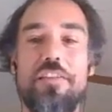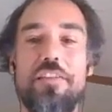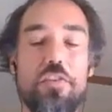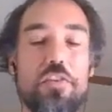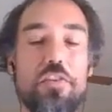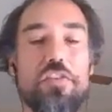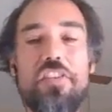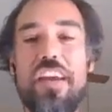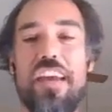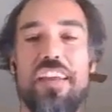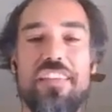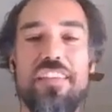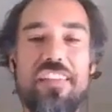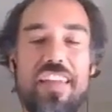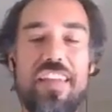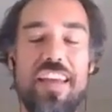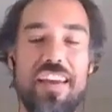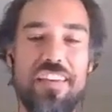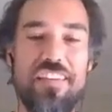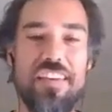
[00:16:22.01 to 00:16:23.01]
tool
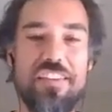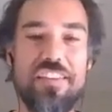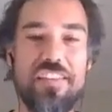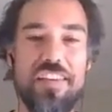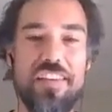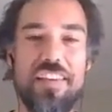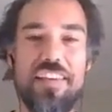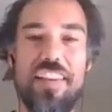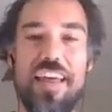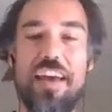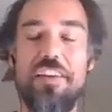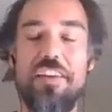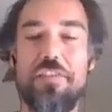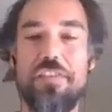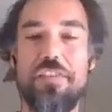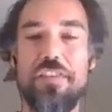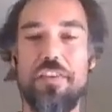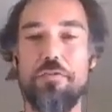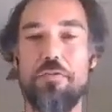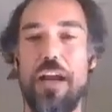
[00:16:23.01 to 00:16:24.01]
chains that essentially allow
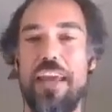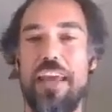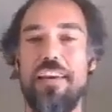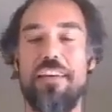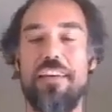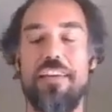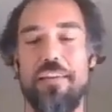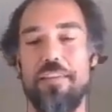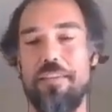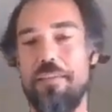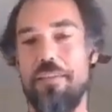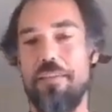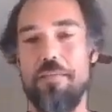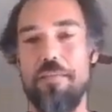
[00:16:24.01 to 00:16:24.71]
you to write